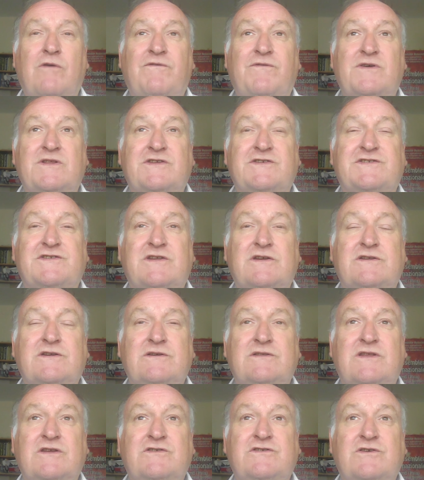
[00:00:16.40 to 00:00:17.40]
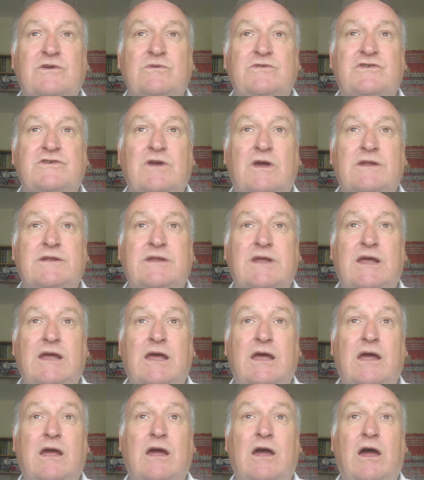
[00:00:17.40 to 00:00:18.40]
for the Study of the Touche
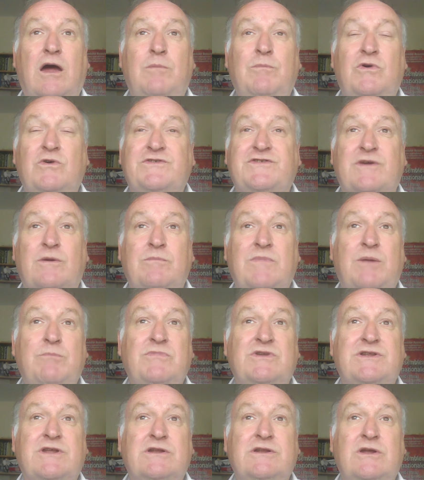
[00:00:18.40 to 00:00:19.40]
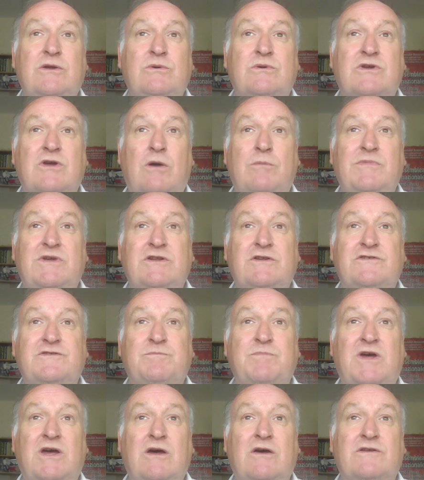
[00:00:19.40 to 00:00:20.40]
idea. I'm also a member of the New
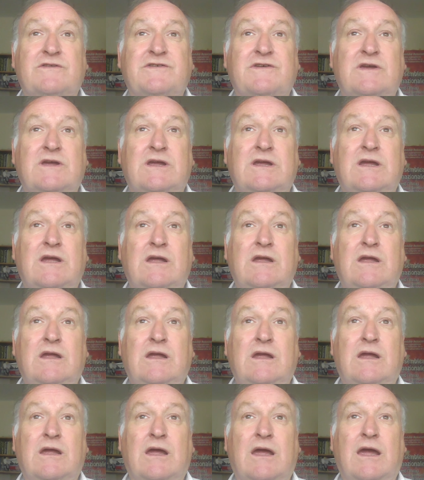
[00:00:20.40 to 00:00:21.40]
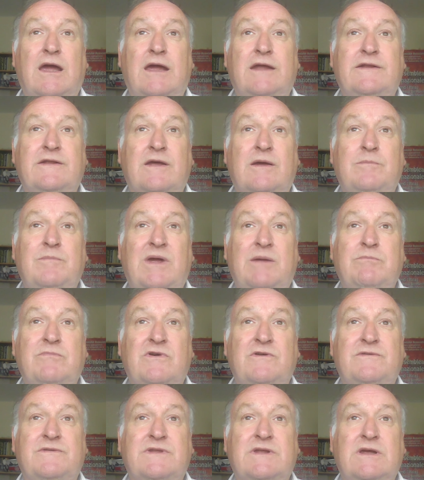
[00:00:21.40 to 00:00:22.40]
Communist Party and a
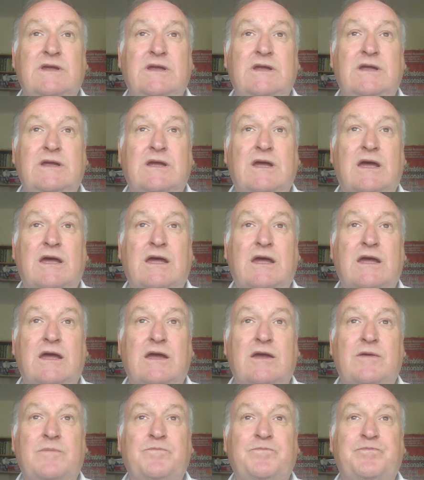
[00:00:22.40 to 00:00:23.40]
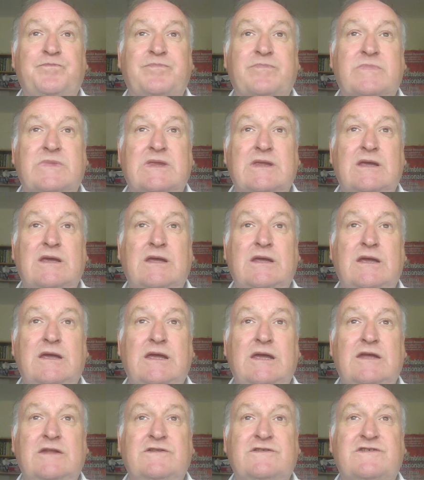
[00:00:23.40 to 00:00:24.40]
member of the
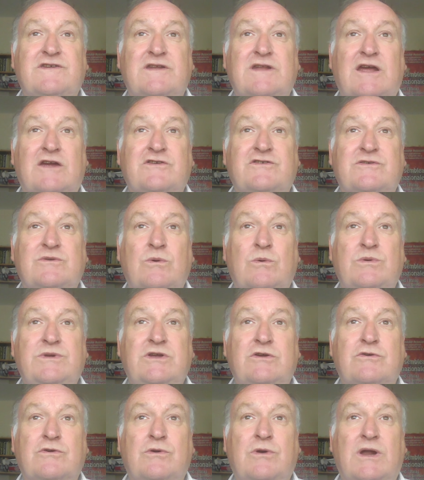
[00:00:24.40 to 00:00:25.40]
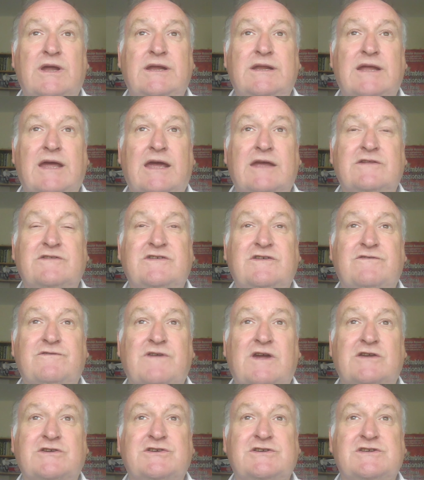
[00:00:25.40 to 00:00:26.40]
International Ukraine
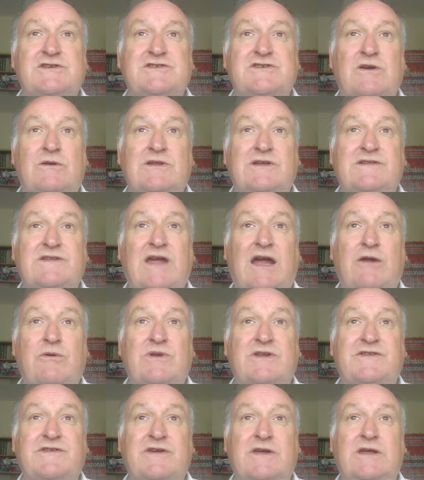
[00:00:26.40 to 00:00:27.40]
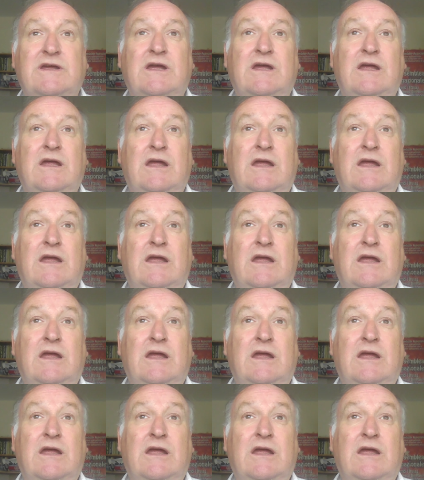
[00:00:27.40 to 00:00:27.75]
Anti-Fascist Solidarity.